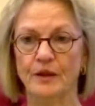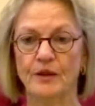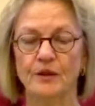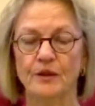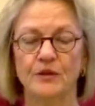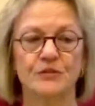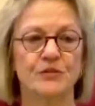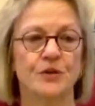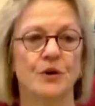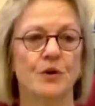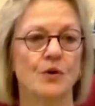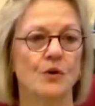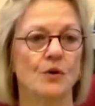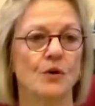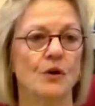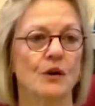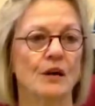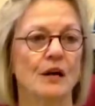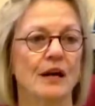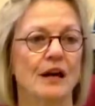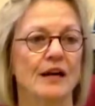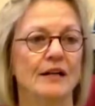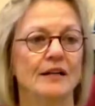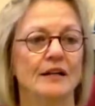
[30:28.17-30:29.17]
So
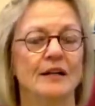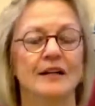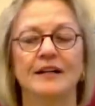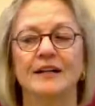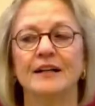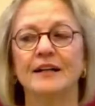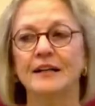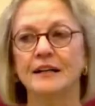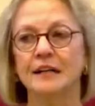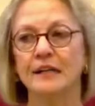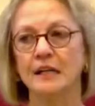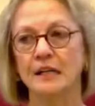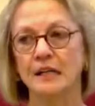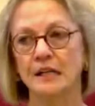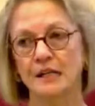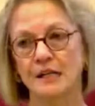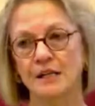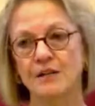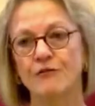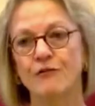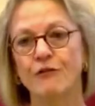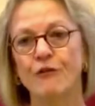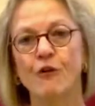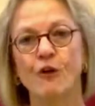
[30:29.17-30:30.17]
I, I,
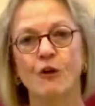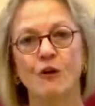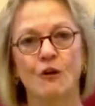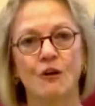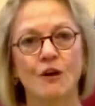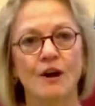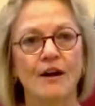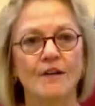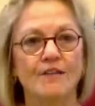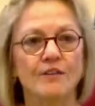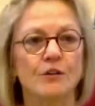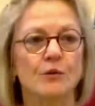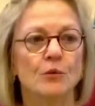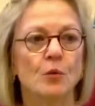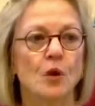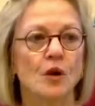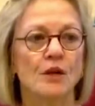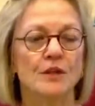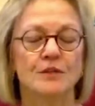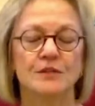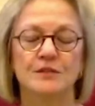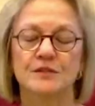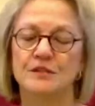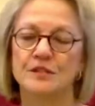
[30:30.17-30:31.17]
need for
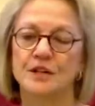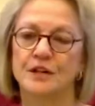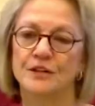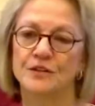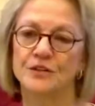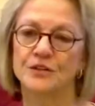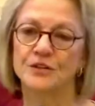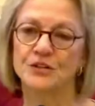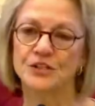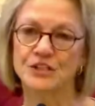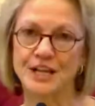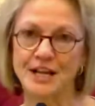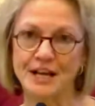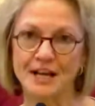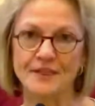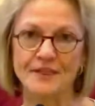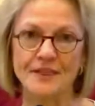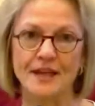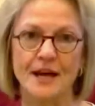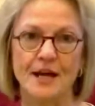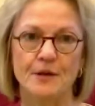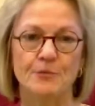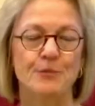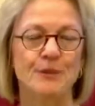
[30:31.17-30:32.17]
everyone to understand
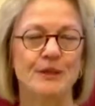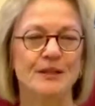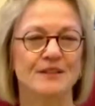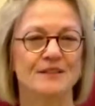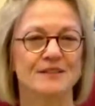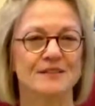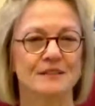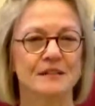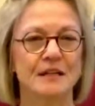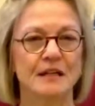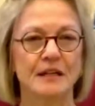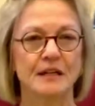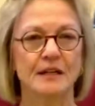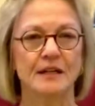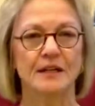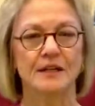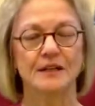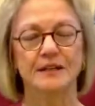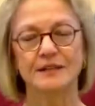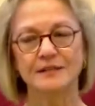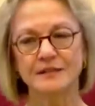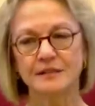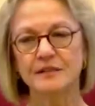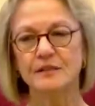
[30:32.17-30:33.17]
that because
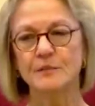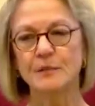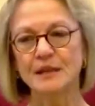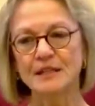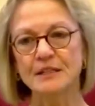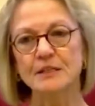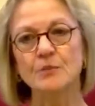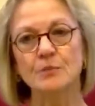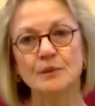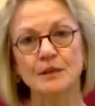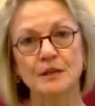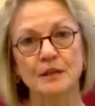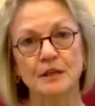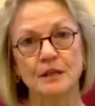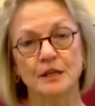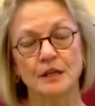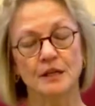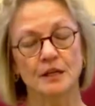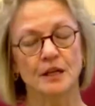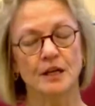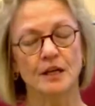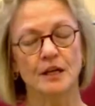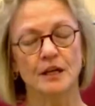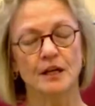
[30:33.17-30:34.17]
this is meant to be
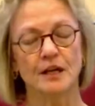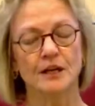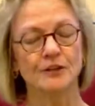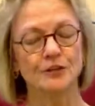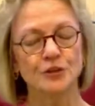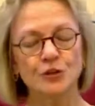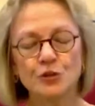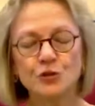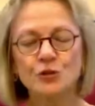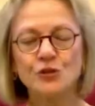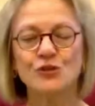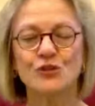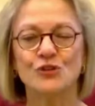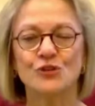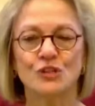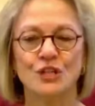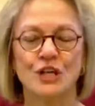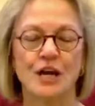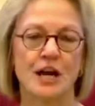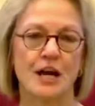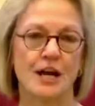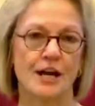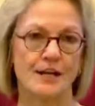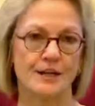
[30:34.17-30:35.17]
a user's
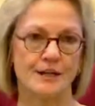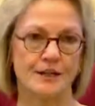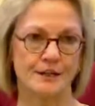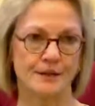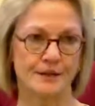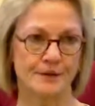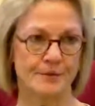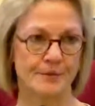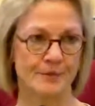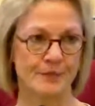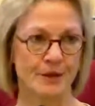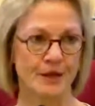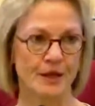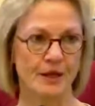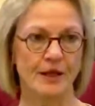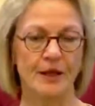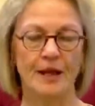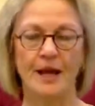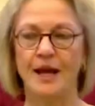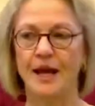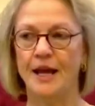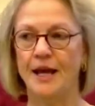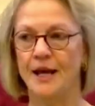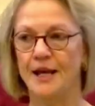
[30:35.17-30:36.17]
guide
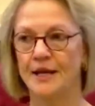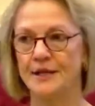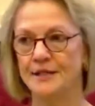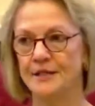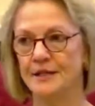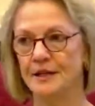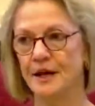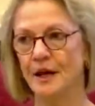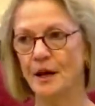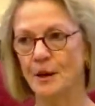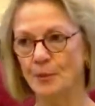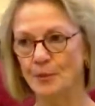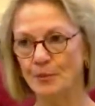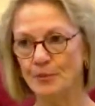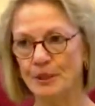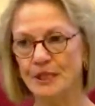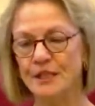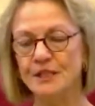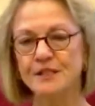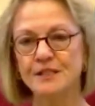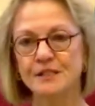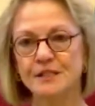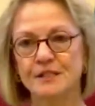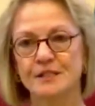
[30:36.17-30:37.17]
and a
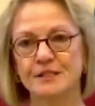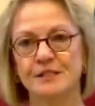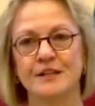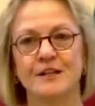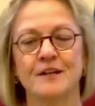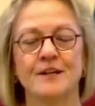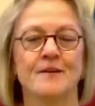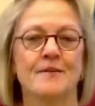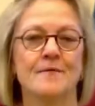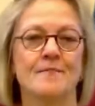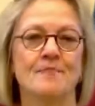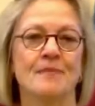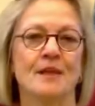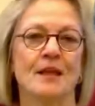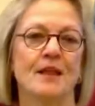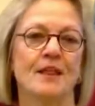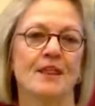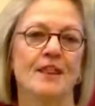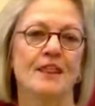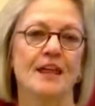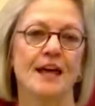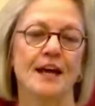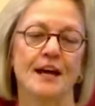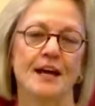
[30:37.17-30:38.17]
piece
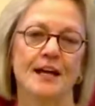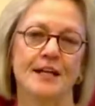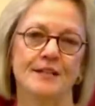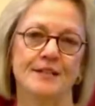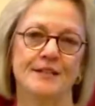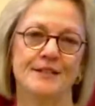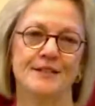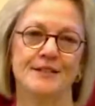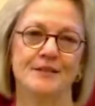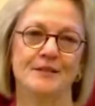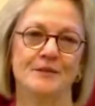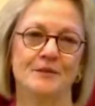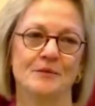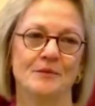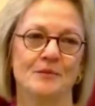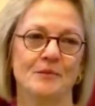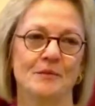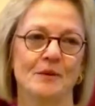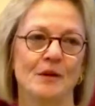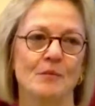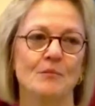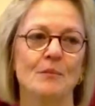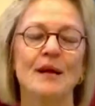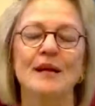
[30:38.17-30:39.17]
that
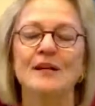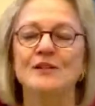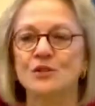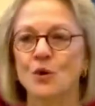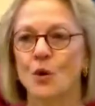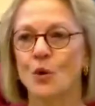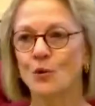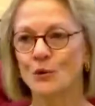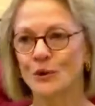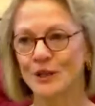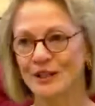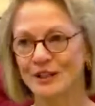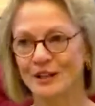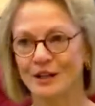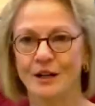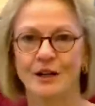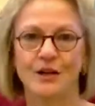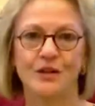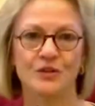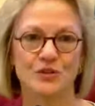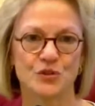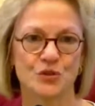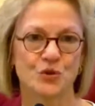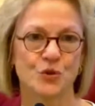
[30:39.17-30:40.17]
makes owning a
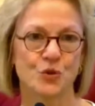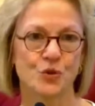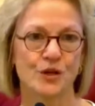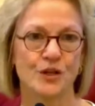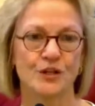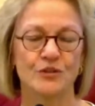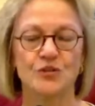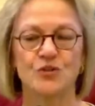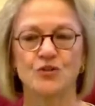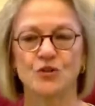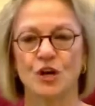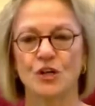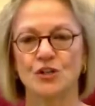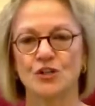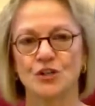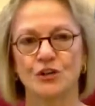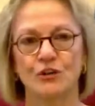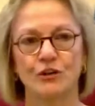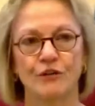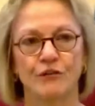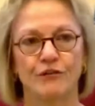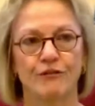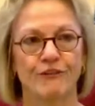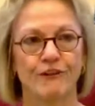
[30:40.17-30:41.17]
historic
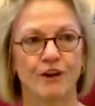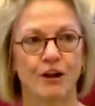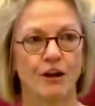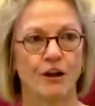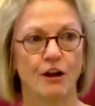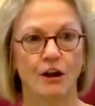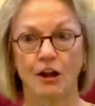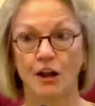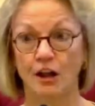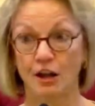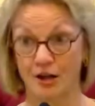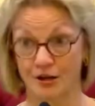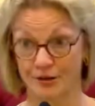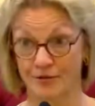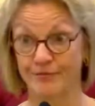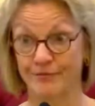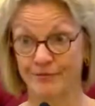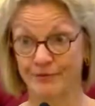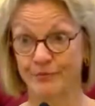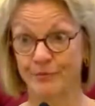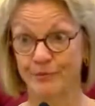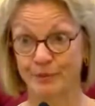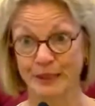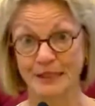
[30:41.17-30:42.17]
structure fun,
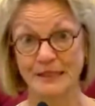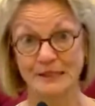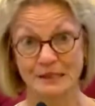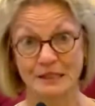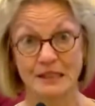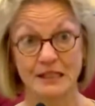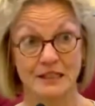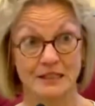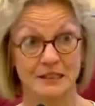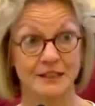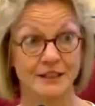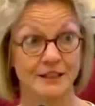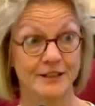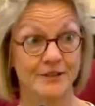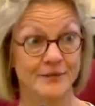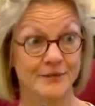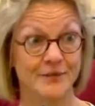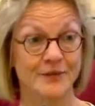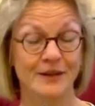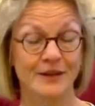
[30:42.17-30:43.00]
basically.